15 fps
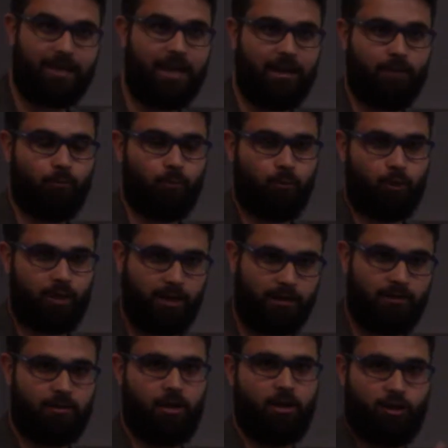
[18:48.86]
Again, we'll look at
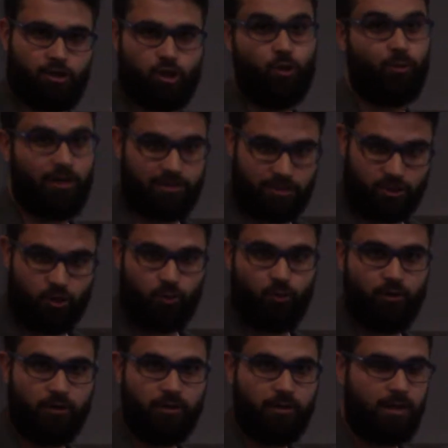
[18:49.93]
it on its own, as its
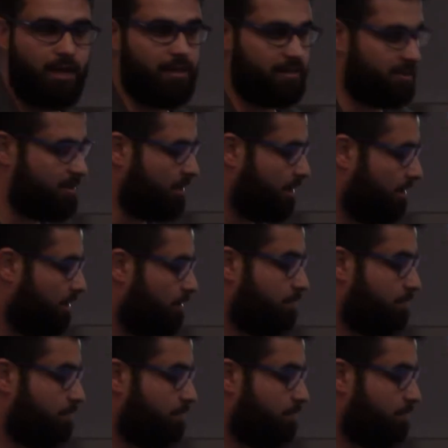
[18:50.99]
own entity.